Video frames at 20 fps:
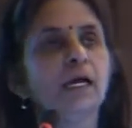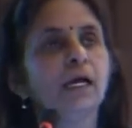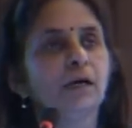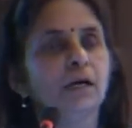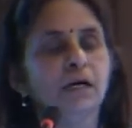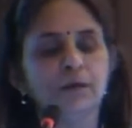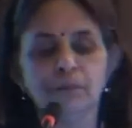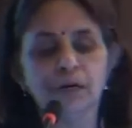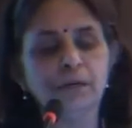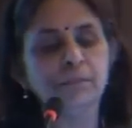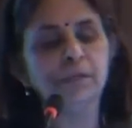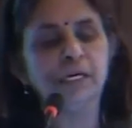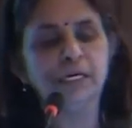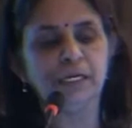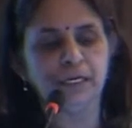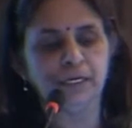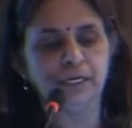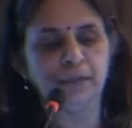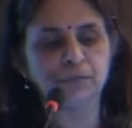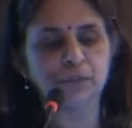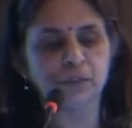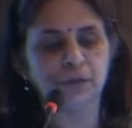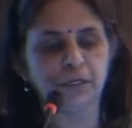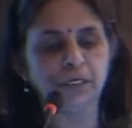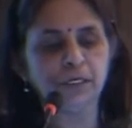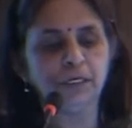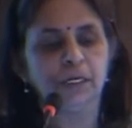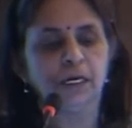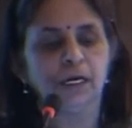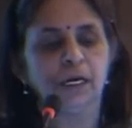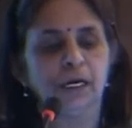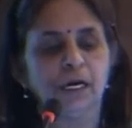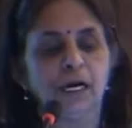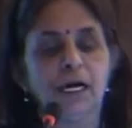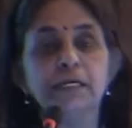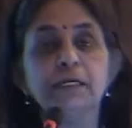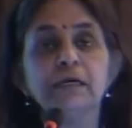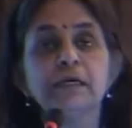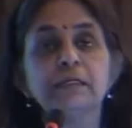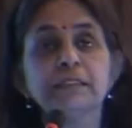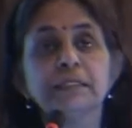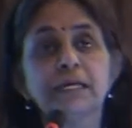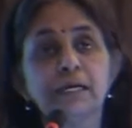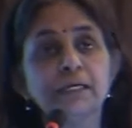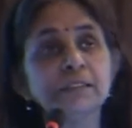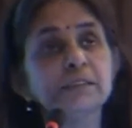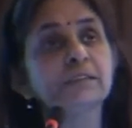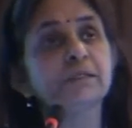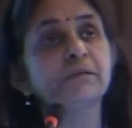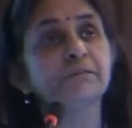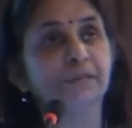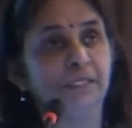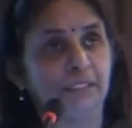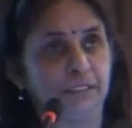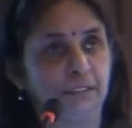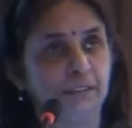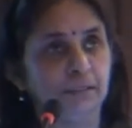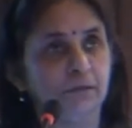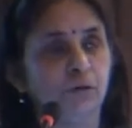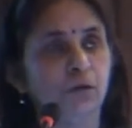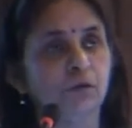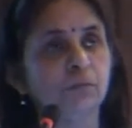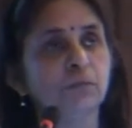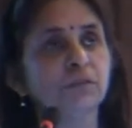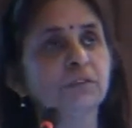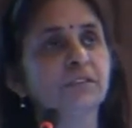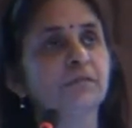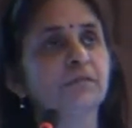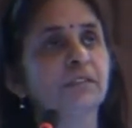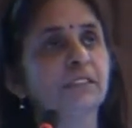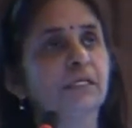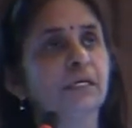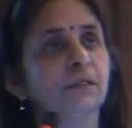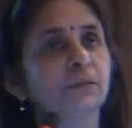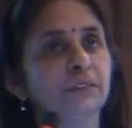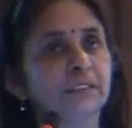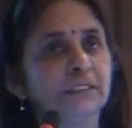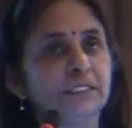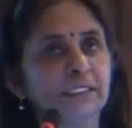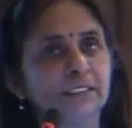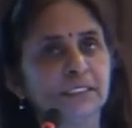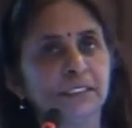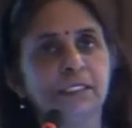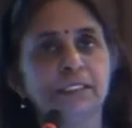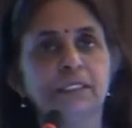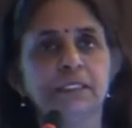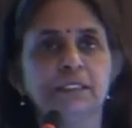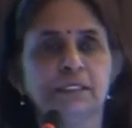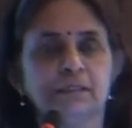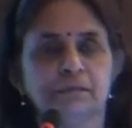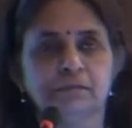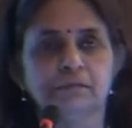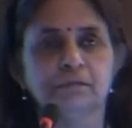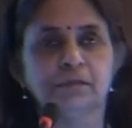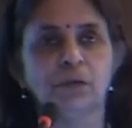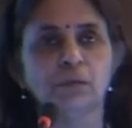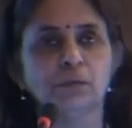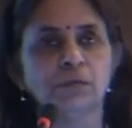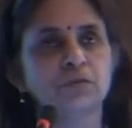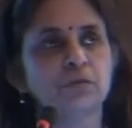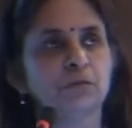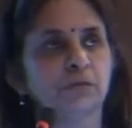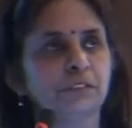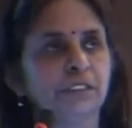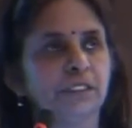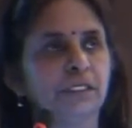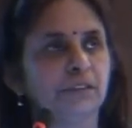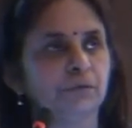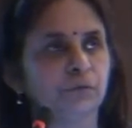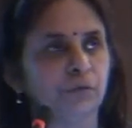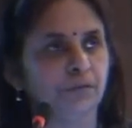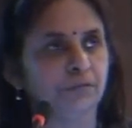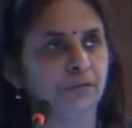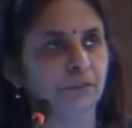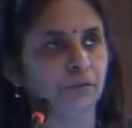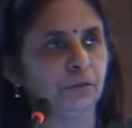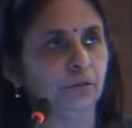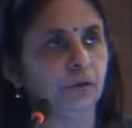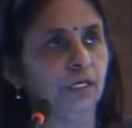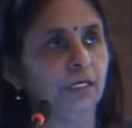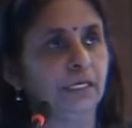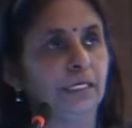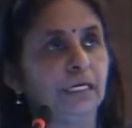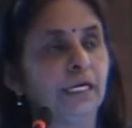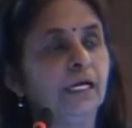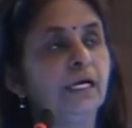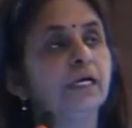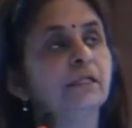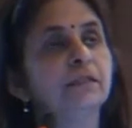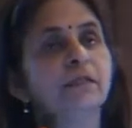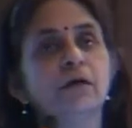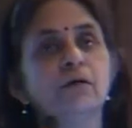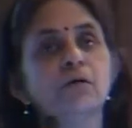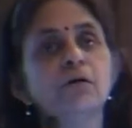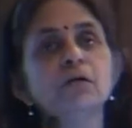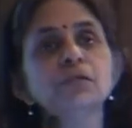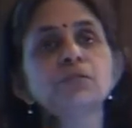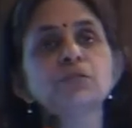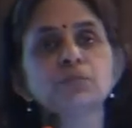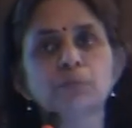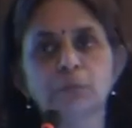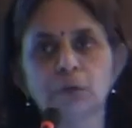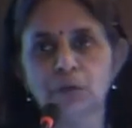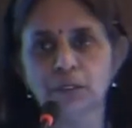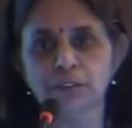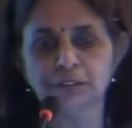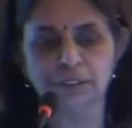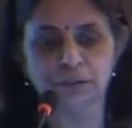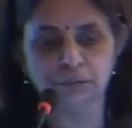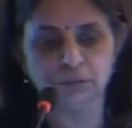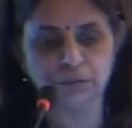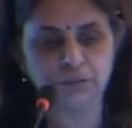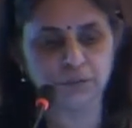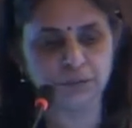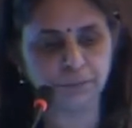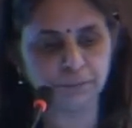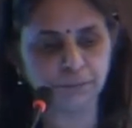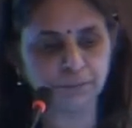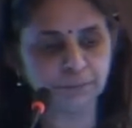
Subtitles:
I'm sorry, and the rest of it, almost 7,600 towns or cities, whatever you call it, they're all small towns.